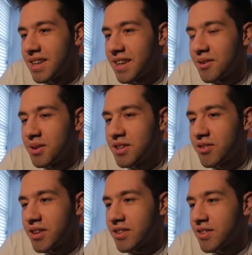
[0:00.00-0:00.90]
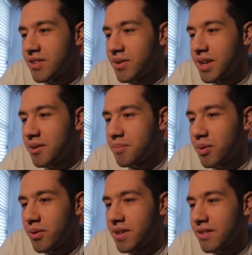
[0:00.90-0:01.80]
That only triggers 3
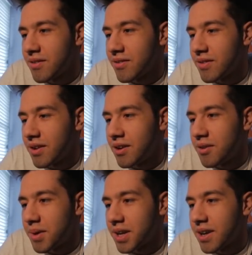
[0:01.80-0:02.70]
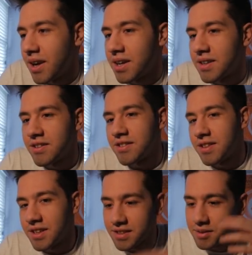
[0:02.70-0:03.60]
points of... Oh my god, it just
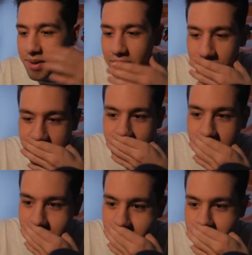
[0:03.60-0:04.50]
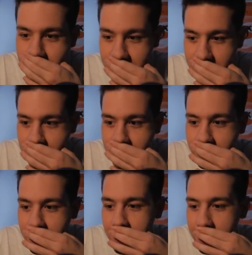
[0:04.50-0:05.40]
does it about... Oh, Jesus.
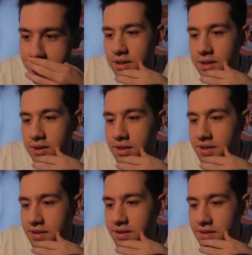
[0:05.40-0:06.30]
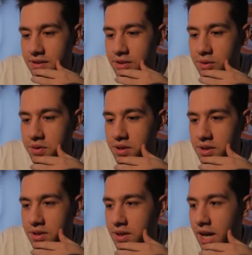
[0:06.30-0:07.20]
Okay. Well, this isn't too
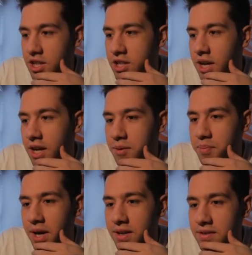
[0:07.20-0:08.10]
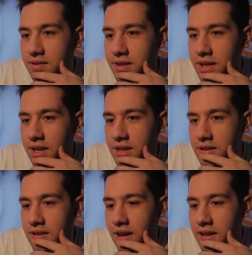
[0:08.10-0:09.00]
good. Actually, I could pass
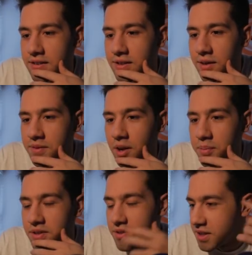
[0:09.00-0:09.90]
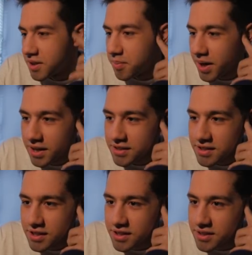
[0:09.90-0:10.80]
again. I still have the opportunity to pass
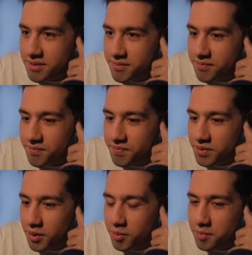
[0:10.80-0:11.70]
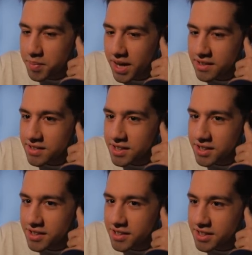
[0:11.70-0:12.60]
here. Do I want to pass
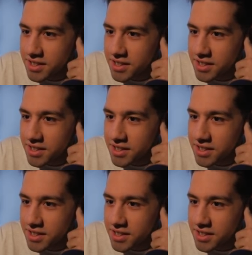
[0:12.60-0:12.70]
here?